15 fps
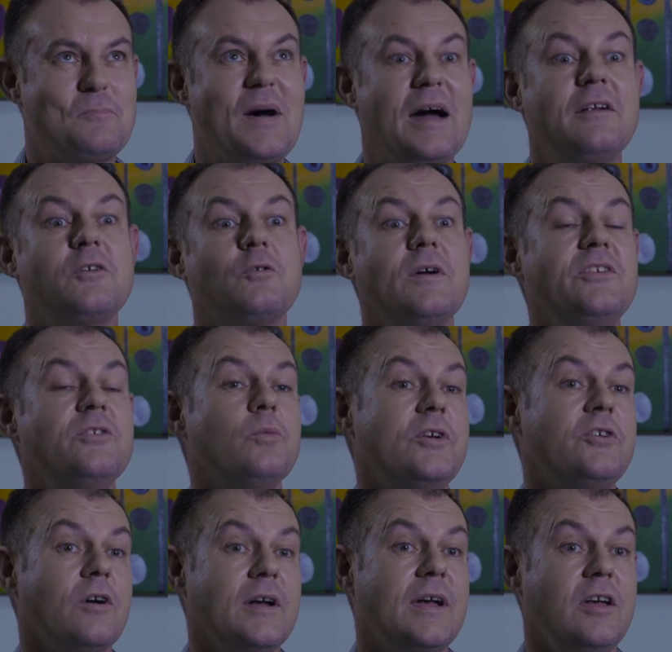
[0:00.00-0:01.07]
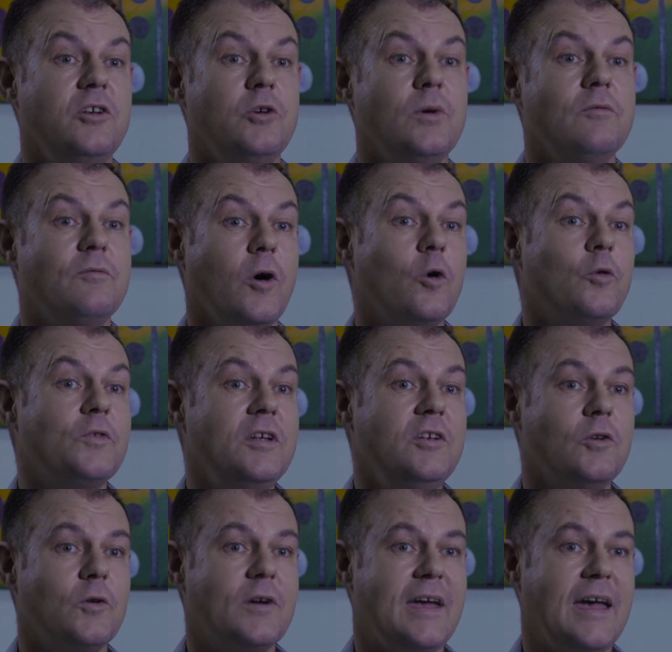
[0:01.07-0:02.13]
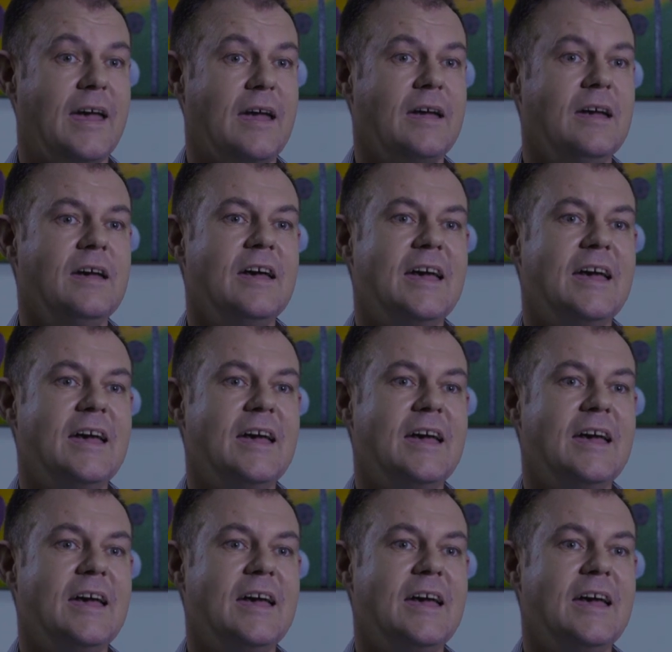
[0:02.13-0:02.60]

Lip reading: Part of the reason we try and get you involved in your care